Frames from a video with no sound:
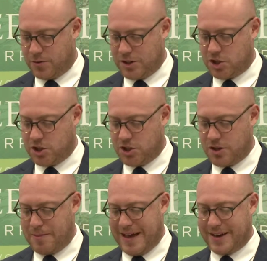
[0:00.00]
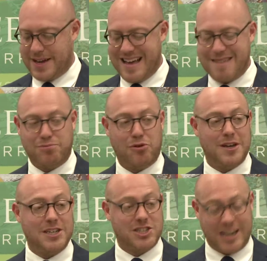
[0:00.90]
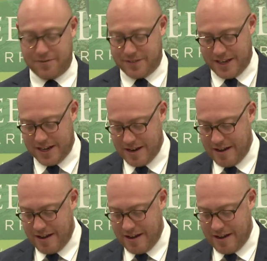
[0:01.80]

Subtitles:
questions about employee safety.